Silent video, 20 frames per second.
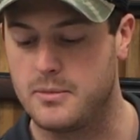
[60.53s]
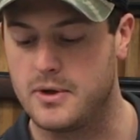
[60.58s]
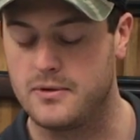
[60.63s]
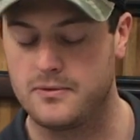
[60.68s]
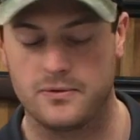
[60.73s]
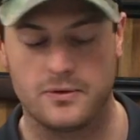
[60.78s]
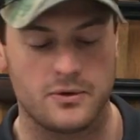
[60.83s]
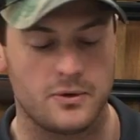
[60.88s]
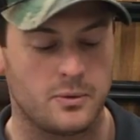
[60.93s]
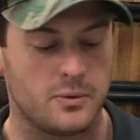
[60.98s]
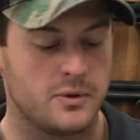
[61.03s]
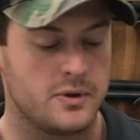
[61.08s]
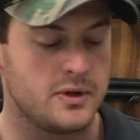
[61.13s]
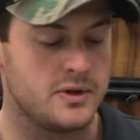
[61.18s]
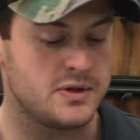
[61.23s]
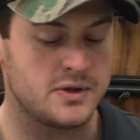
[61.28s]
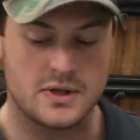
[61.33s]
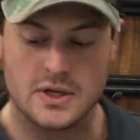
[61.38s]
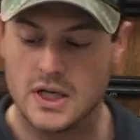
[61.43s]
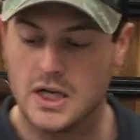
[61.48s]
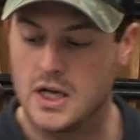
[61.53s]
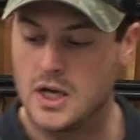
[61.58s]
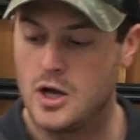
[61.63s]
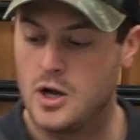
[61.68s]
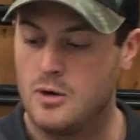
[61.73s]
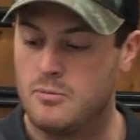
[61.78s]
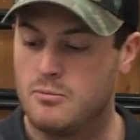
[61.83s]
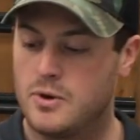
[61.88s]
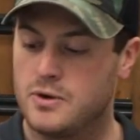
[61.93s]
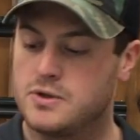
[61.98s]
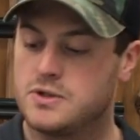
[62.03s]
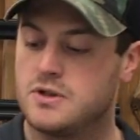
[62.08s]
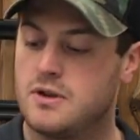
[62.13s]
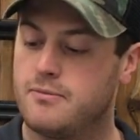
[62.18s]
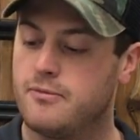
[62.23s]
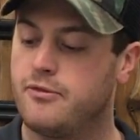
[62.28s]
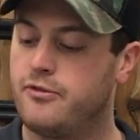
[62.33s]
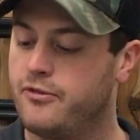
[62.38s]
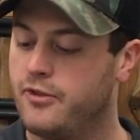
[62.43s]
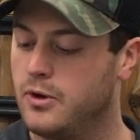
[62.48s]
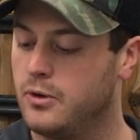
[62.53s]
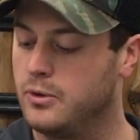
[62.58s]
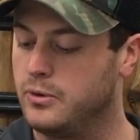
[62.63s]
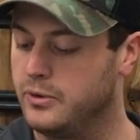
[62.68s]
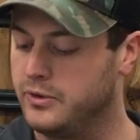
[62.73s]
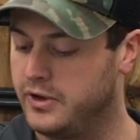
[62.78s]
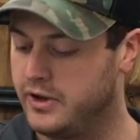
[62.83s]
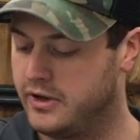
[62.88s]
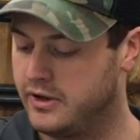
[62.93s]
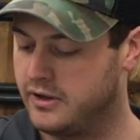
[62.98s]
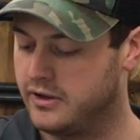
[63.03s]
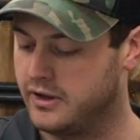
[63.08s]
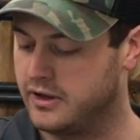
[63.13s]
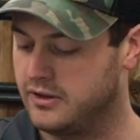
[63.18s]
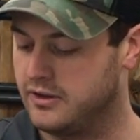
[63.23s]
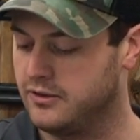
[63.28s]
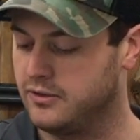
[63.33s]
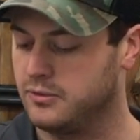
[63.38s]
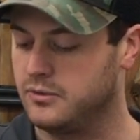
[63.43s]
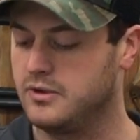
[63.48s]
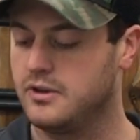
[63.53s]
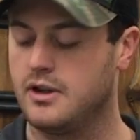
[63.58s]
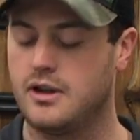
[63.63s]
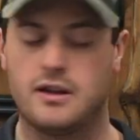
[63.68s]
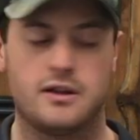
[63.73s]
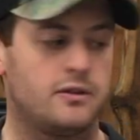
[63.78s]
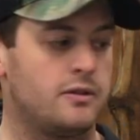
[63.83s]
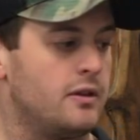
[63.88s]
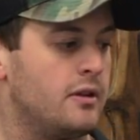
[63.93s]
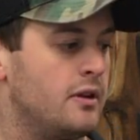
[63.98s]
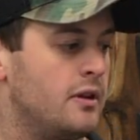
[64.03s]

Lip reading: meant for the woods. Most of them fold like this one does.